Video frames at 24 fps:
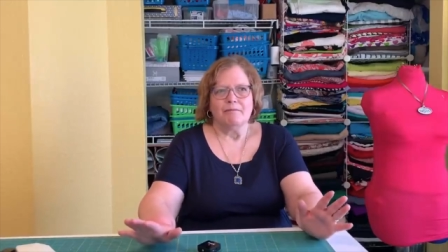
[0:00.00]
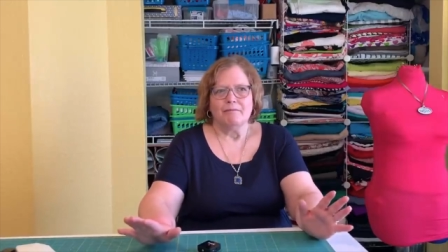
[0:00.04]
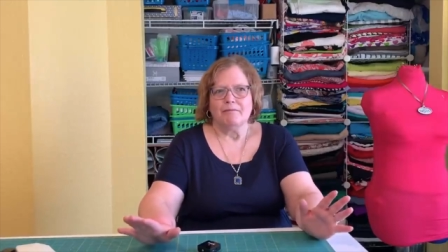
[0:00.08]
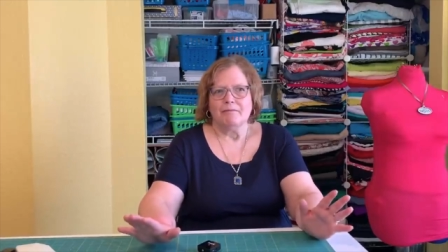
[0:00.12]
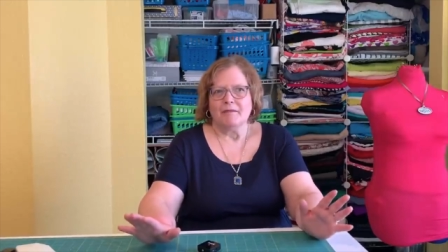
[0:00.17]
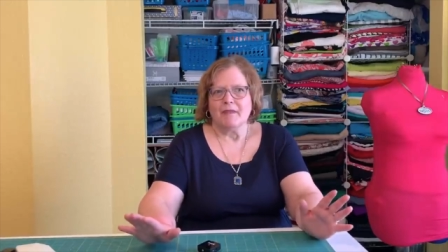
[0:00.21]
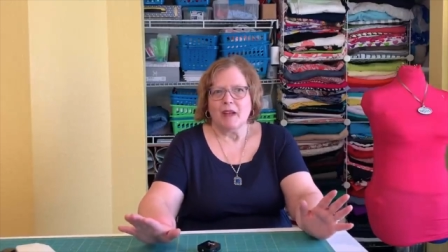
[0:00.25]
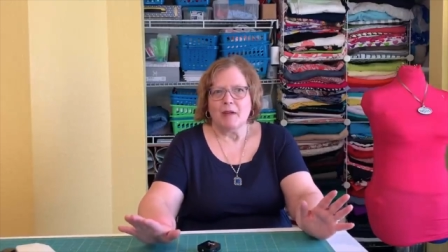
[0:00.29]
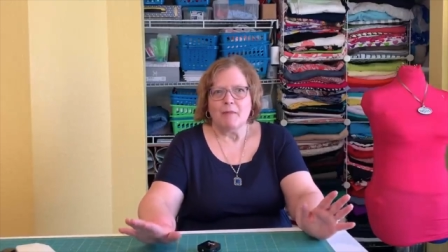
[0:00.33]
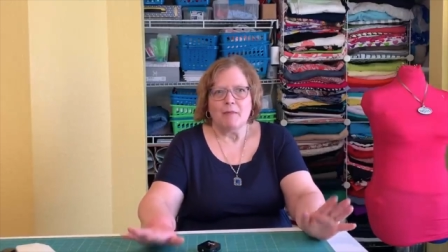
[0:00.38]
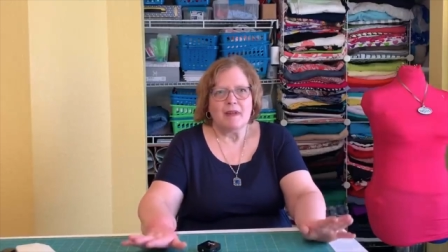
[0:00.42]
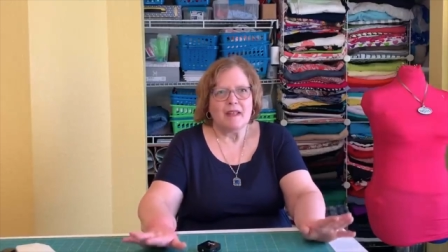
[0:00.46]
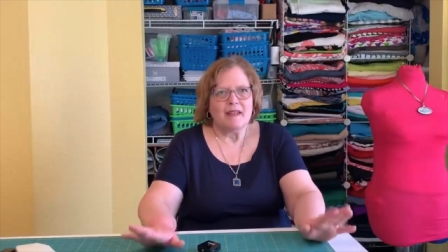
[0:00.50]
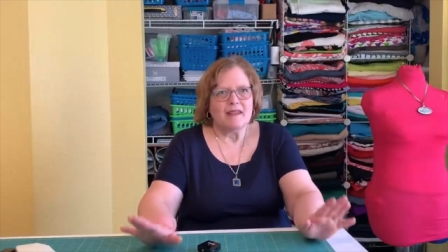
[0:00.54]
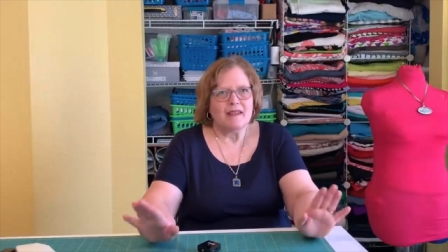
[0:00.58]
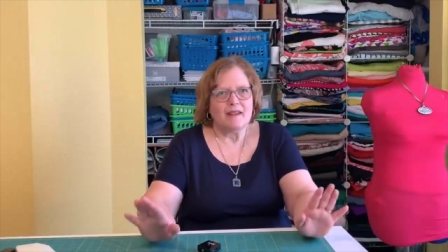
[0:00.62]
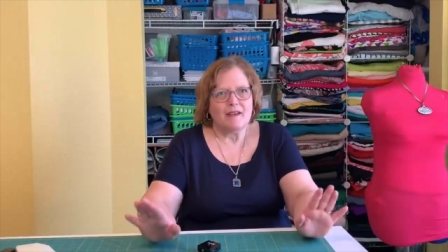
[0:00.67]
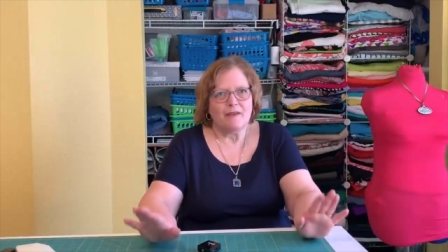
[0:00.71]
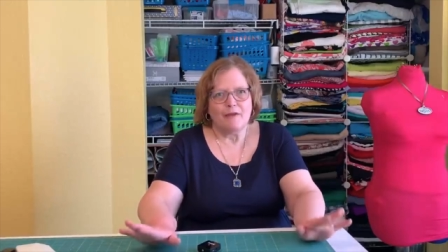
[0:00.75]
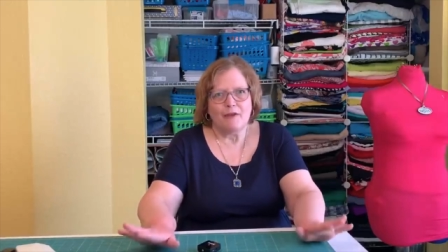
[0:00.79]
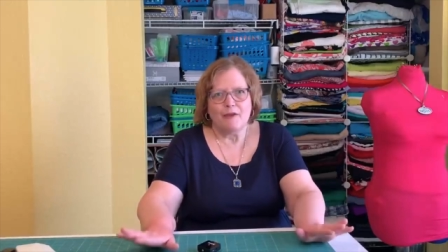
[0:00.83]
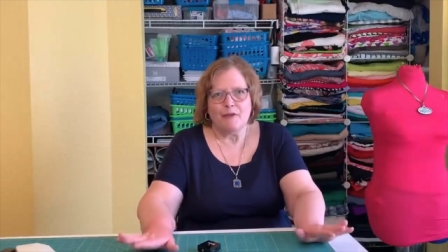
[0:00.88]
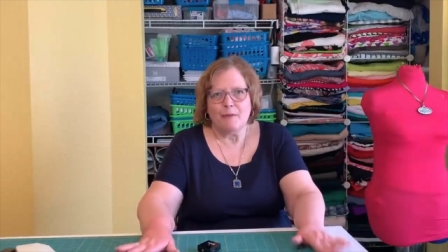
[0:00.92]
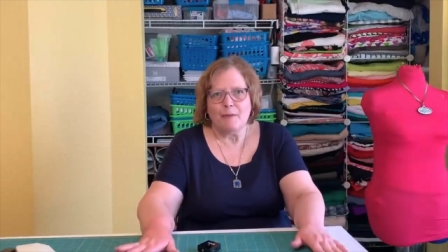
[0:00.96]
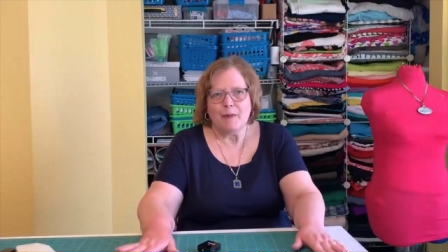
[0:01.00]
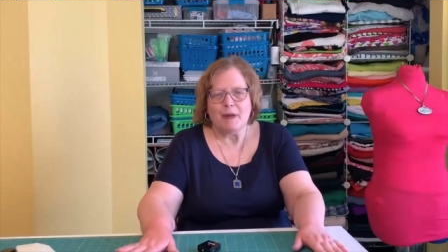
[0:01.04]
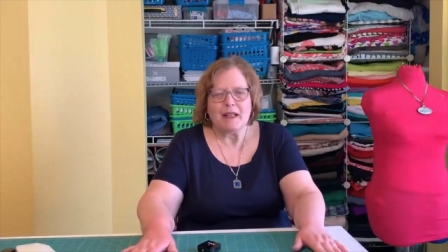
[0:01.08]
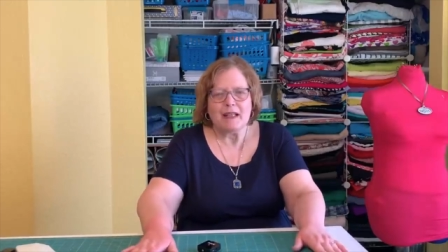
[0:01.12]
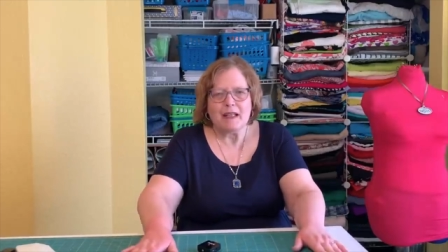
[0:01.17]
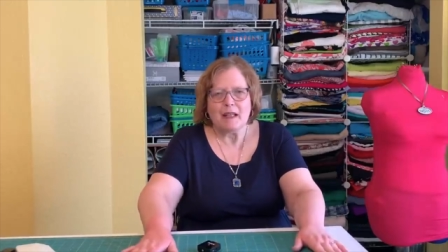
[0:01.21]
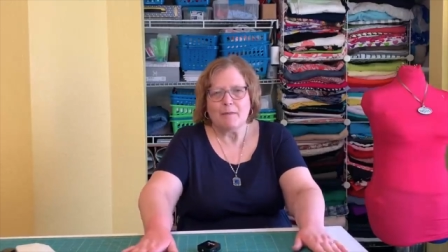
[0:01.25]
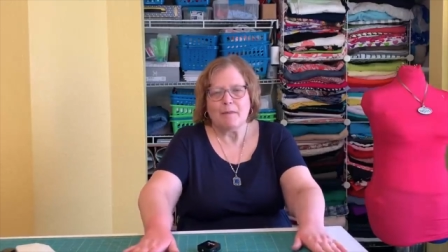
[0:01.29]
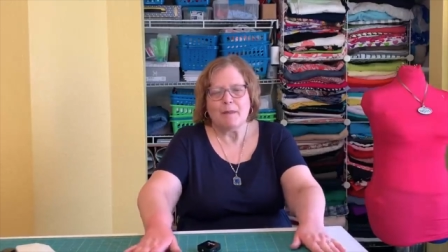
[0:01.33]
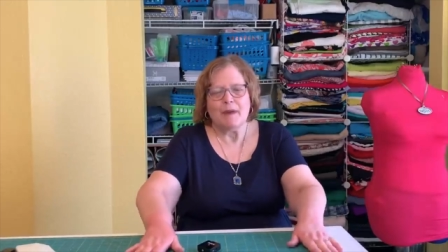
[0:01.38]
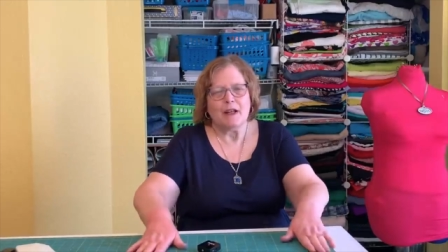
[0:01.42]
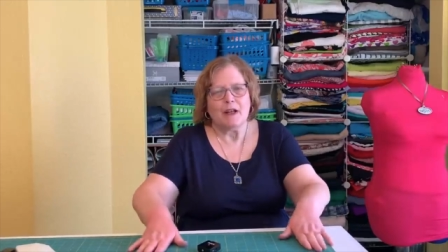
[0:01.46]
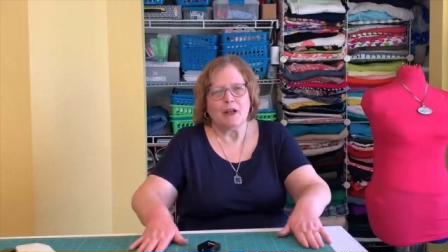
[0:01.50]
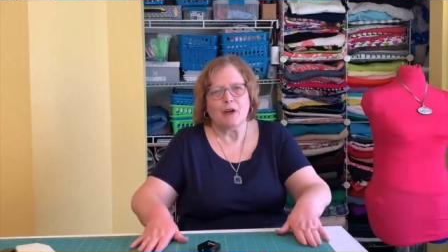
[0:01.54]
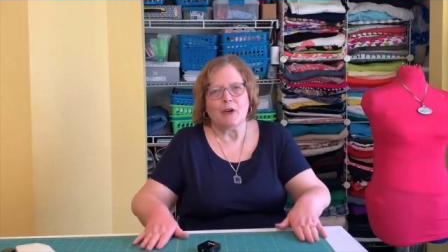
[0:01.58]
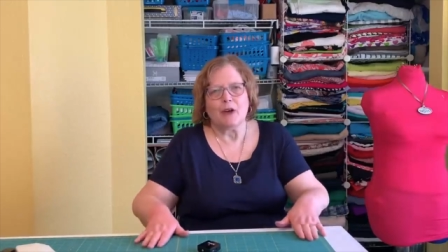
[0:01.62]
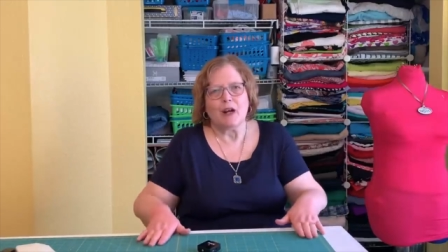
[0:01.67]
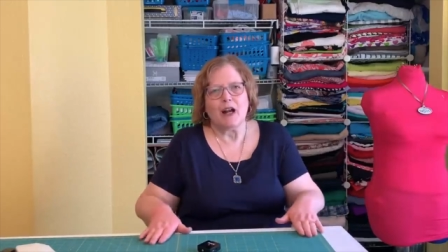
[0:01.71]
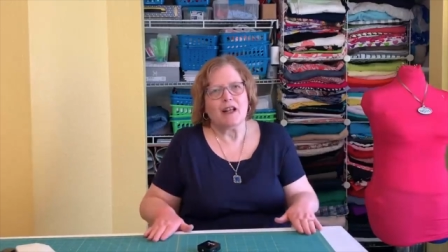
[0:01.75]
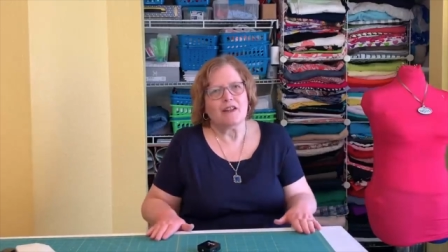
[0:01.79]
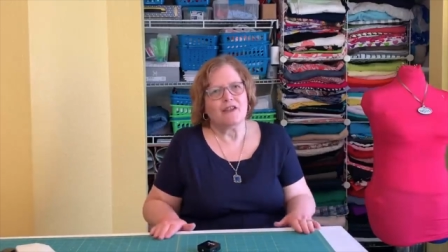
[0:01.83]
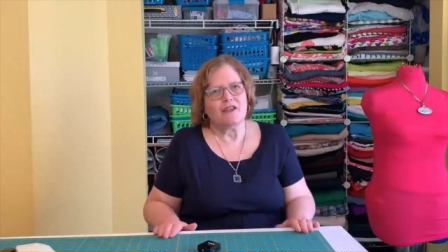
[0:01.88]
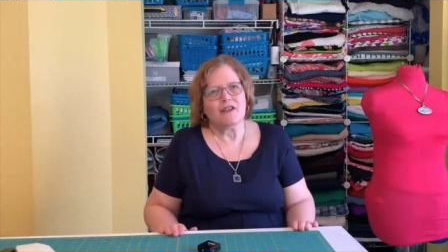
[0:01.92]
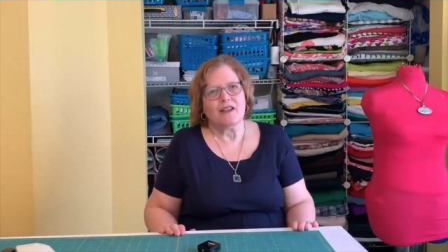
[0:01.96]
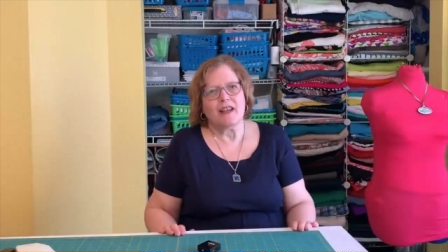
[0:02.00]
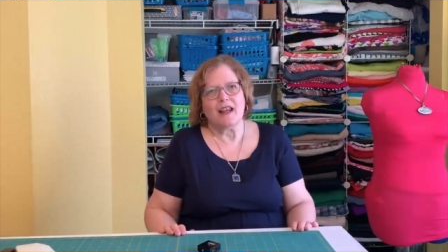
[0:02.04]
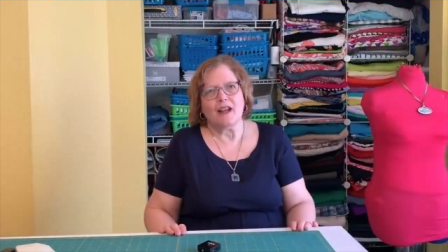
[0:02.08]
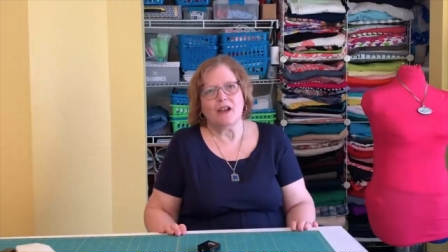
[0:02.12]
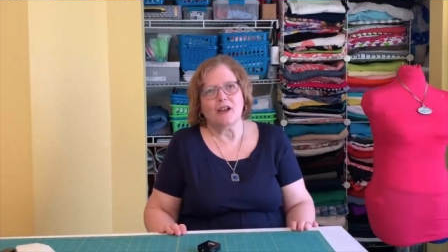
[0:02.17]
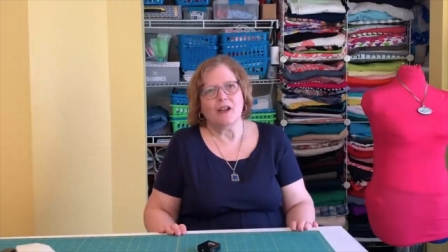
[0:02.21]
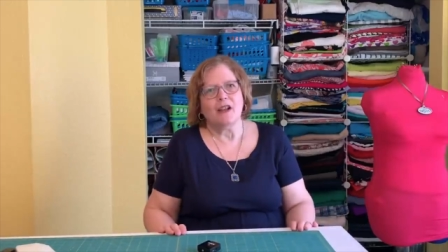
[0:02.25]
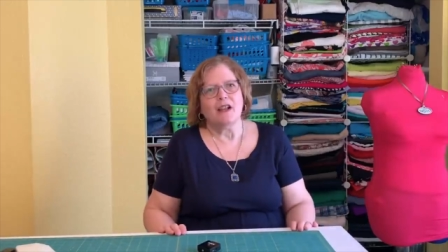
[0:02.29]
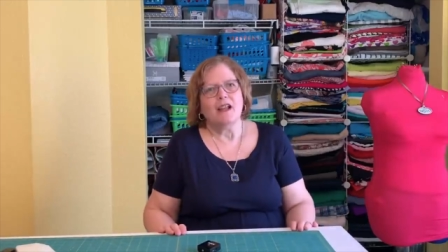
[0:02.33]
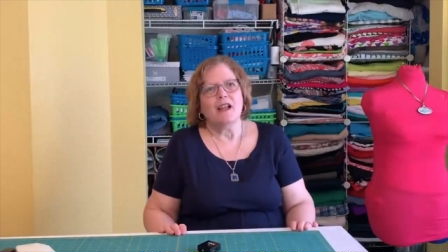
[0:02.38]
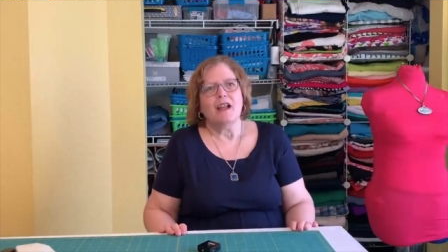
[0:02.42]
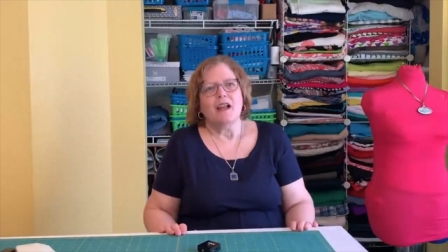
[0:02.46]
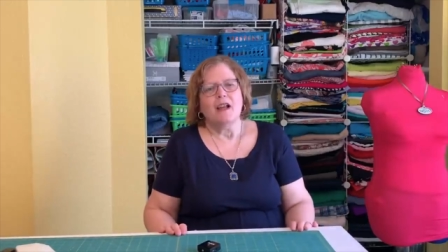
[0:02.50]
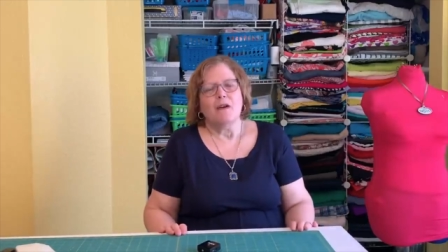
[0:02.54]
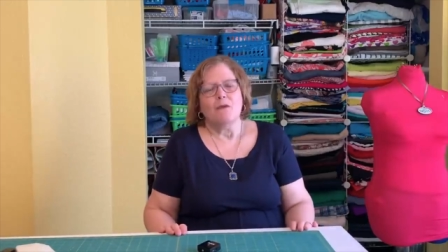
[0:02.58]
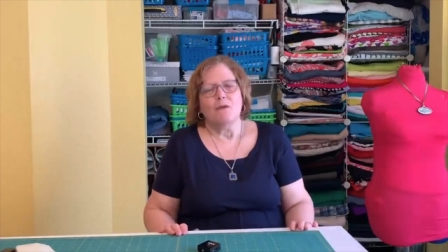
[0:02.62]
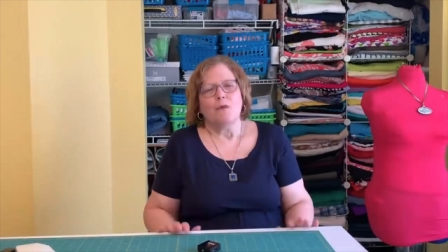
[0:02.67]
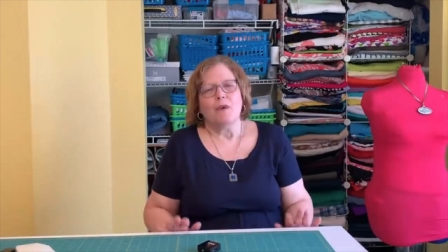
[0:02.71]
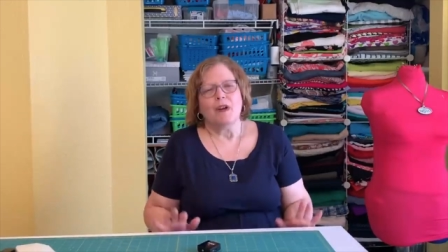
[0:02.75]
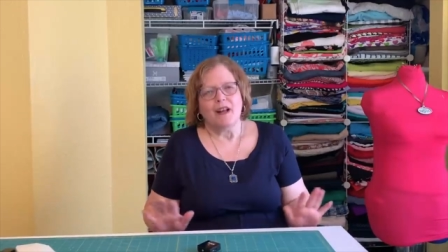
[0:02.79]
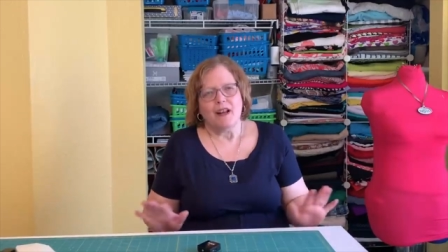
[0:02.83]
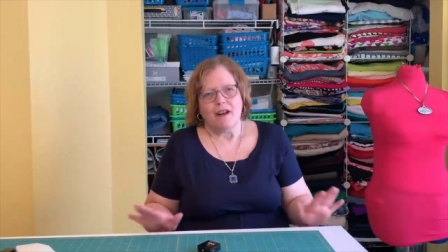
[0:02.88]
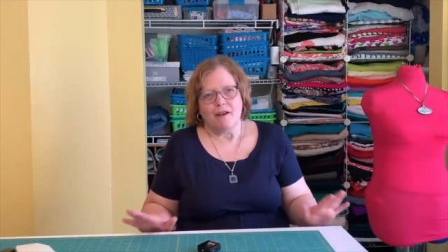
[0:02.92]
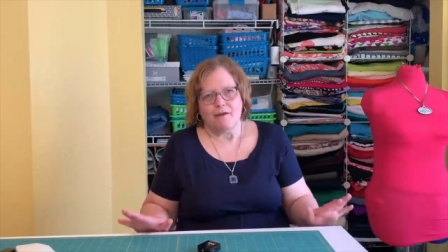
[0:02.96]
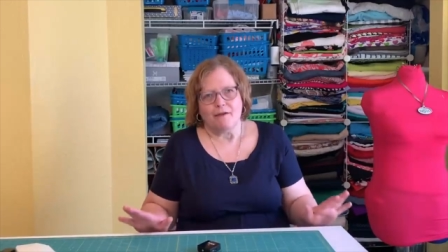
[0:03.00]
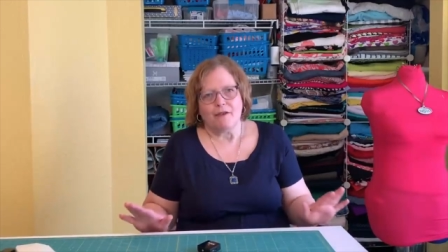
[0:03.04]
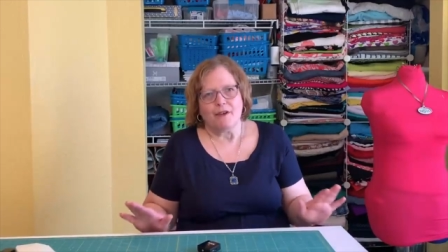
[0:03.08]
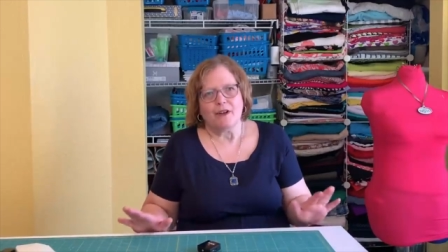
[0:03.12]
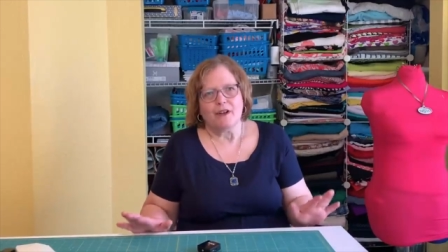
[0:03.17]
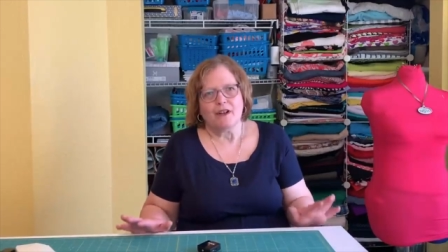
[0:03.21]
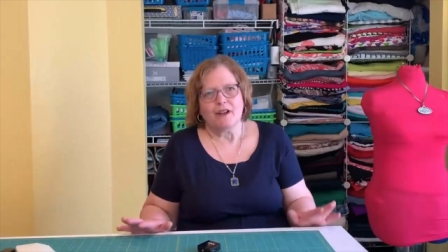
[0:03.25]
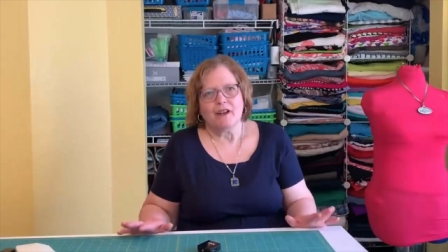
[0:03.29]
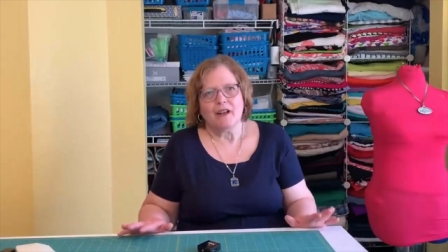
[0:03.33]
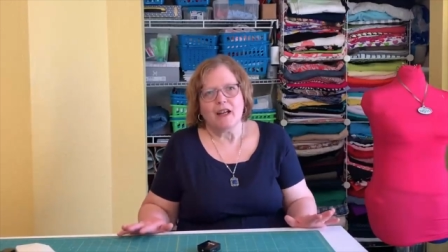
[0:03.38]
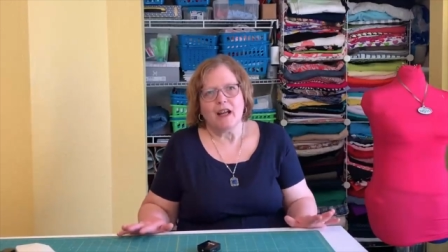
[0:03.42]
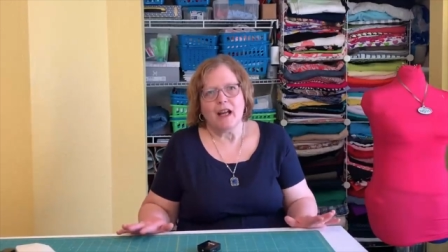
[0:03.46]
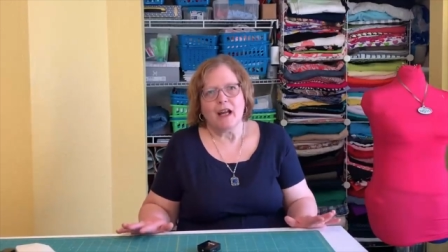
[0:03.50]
Can be stuff you've picked up at a garage sale, whatever.